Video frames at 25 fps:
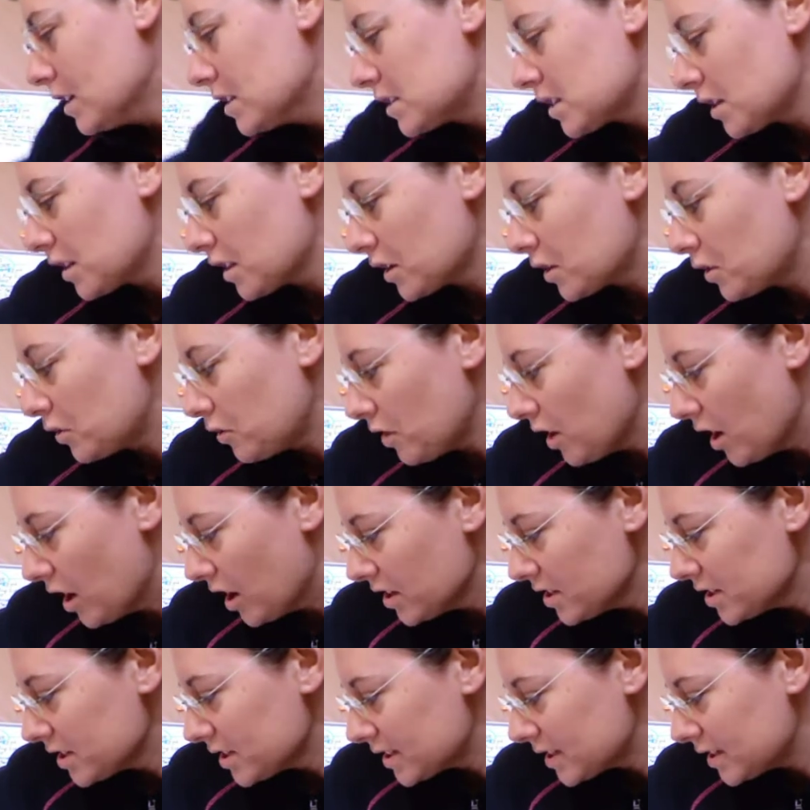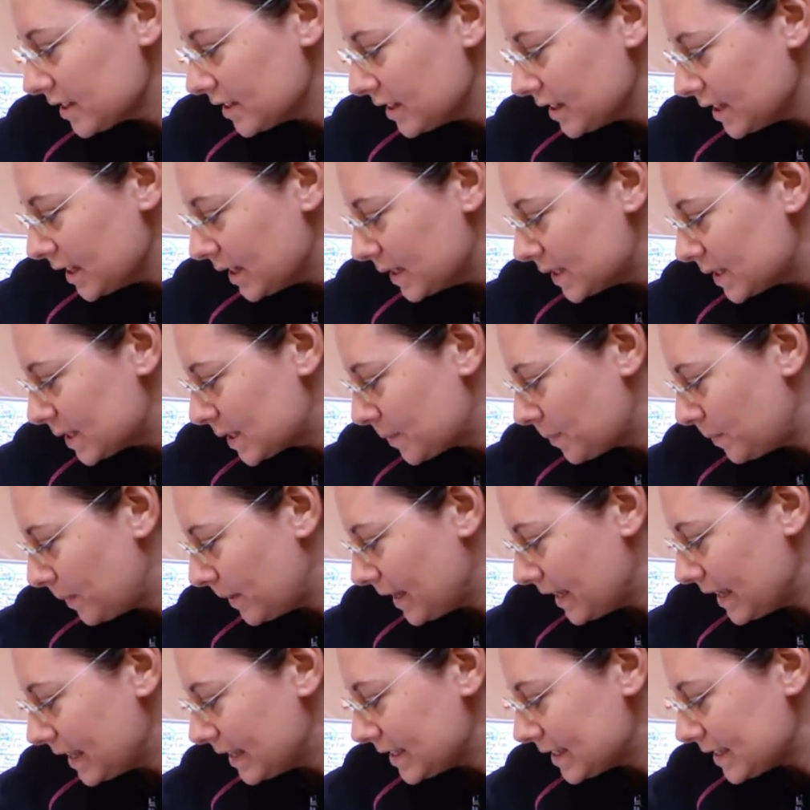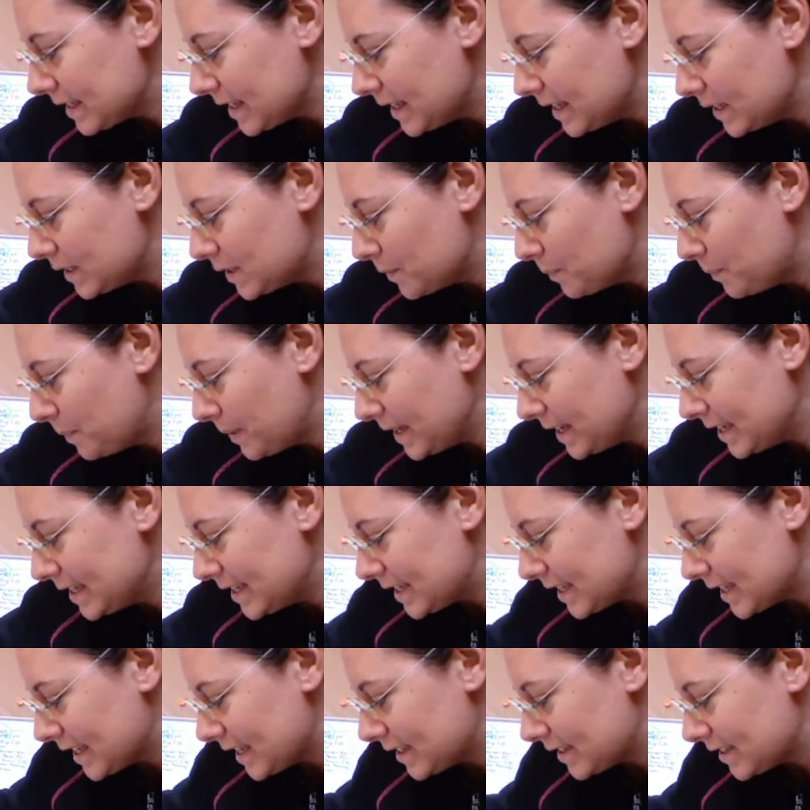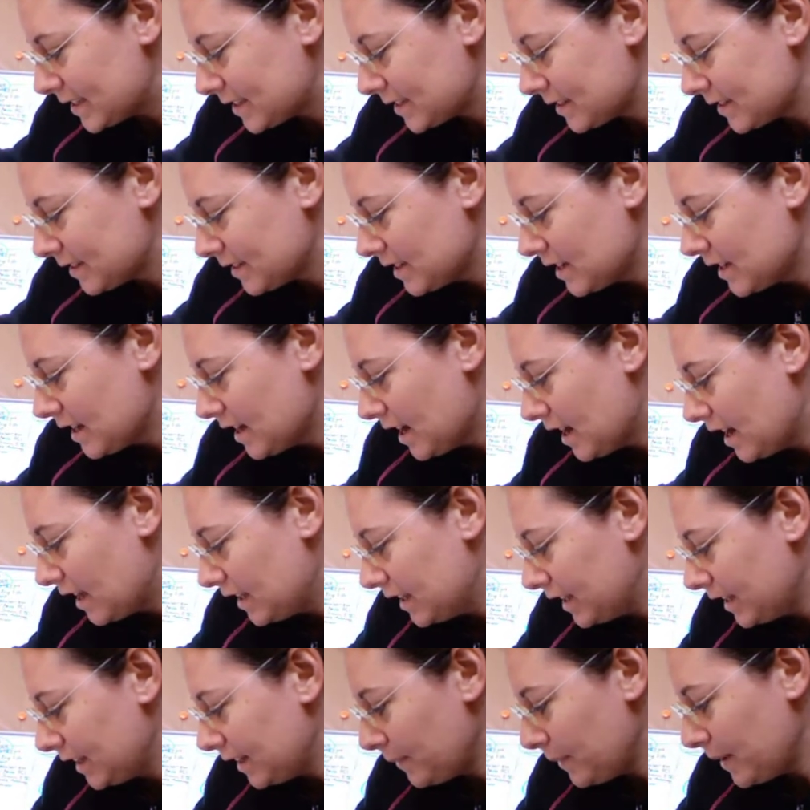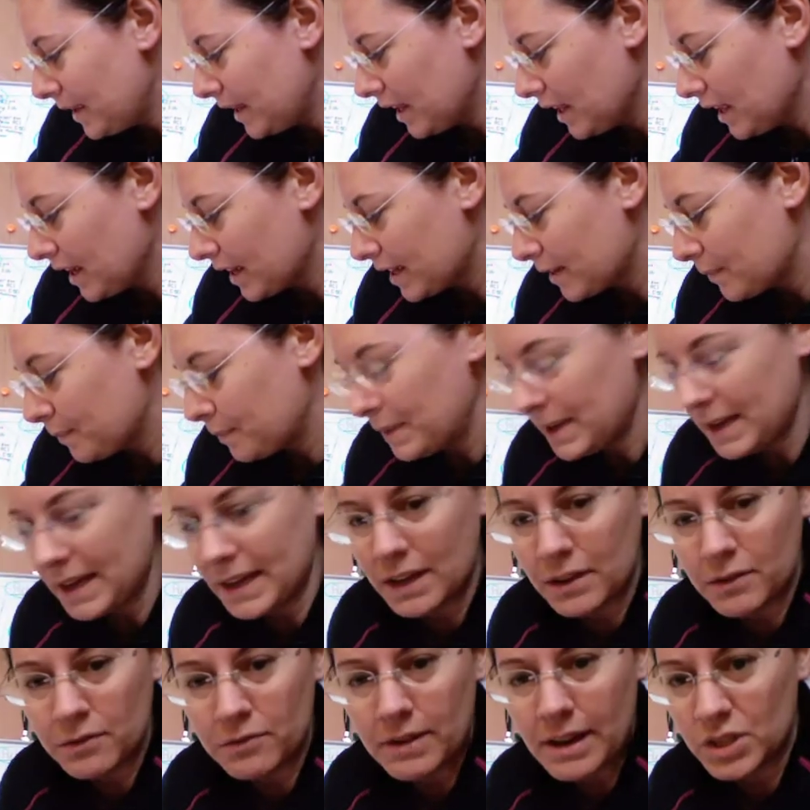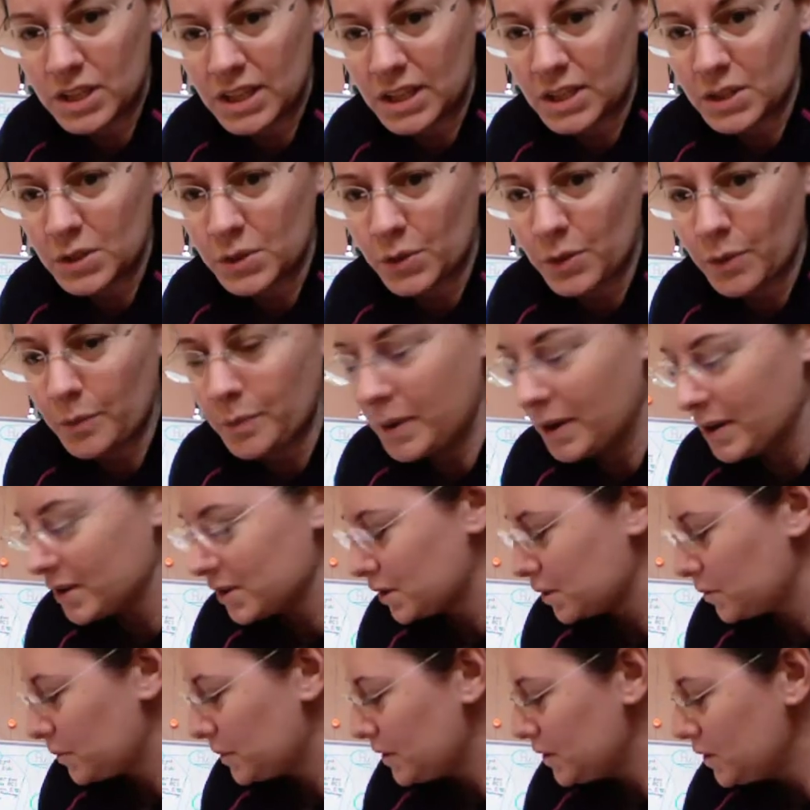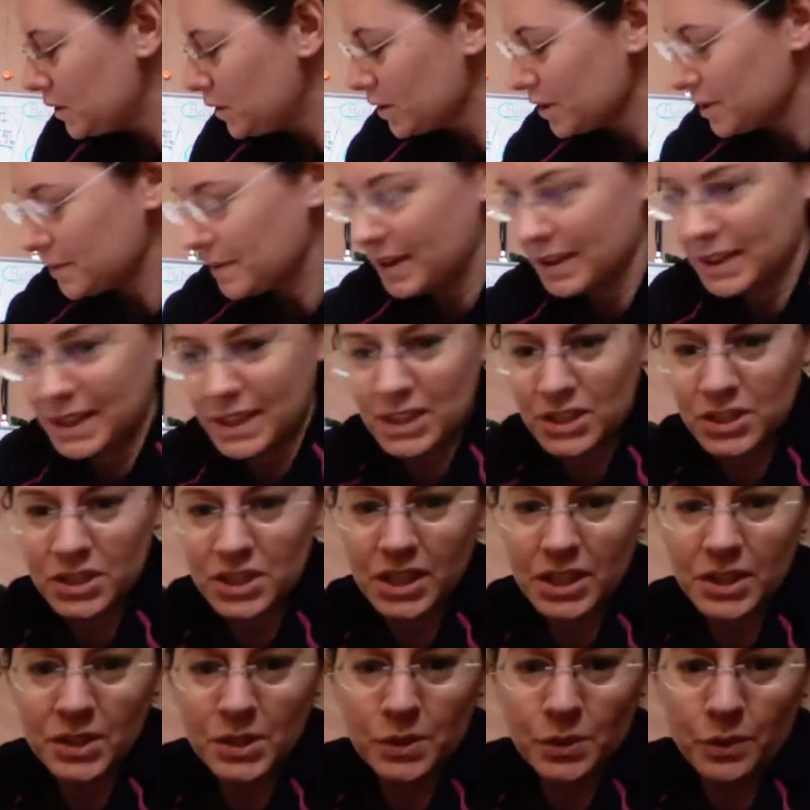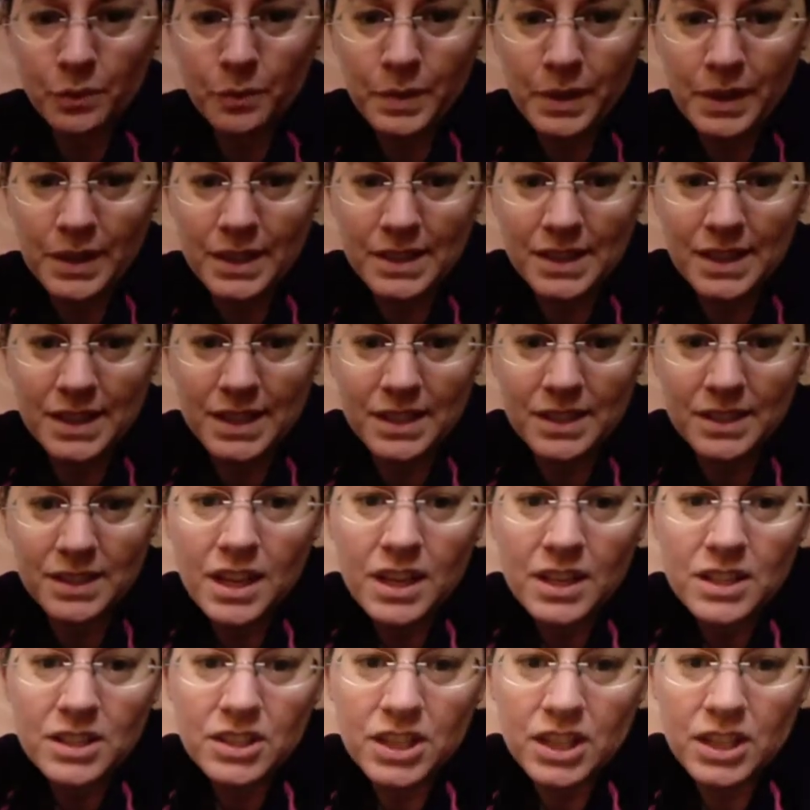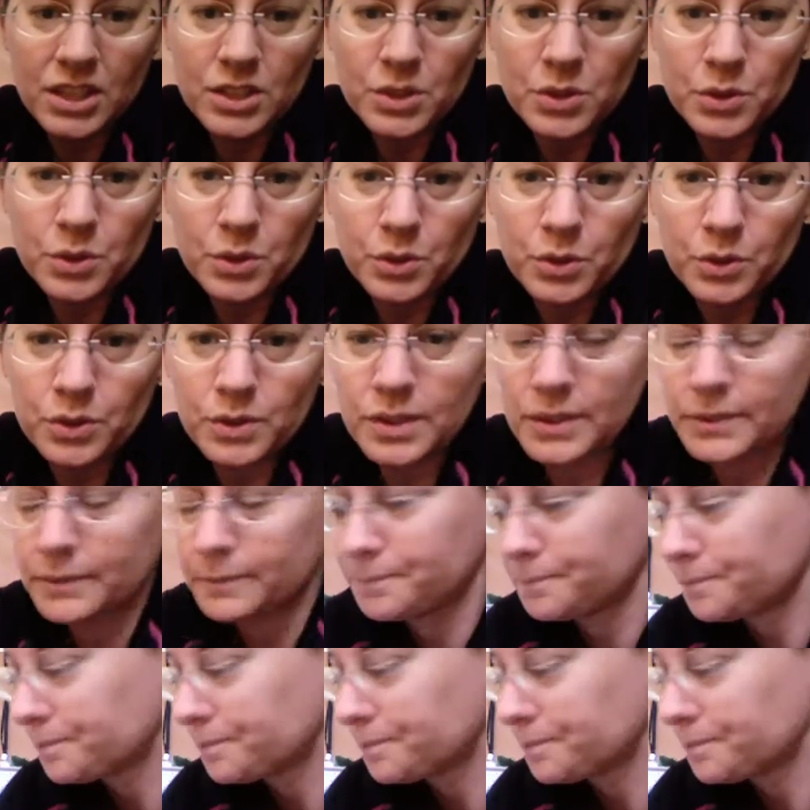so the crust is split into pieces, a little bit like a big round jigsaw puzzle. We talked about these jigsaw pieces, jigsaws.